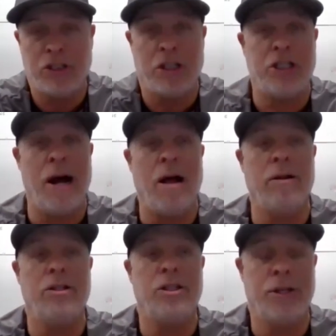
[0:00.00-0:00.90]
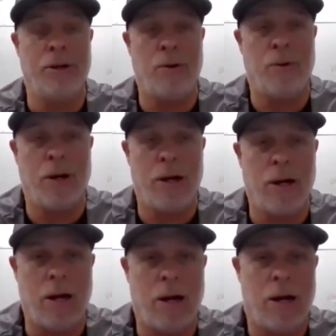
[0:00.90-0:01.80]
was the challenge, you know.
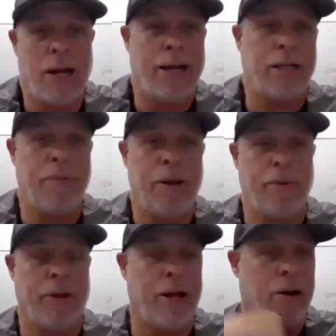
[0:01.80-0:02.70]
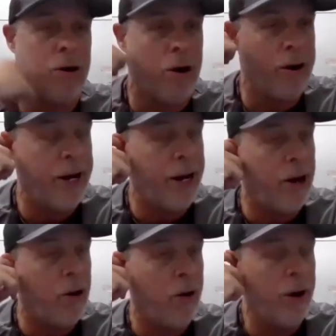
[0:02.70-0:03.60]
I like the people that are
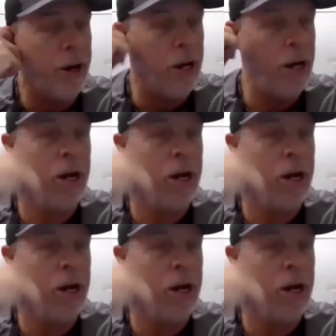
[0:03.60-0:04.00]
here,